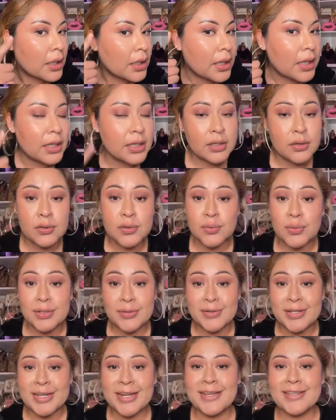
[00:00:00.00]
and it looks really,
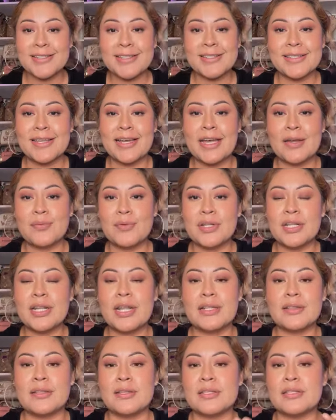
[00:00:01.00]
really nice i really
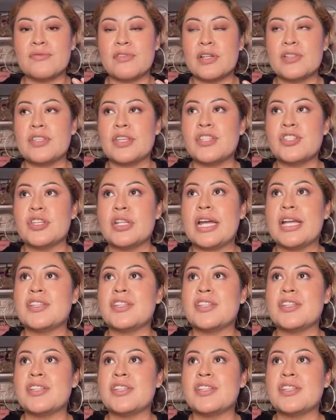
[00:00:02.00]
like this foundation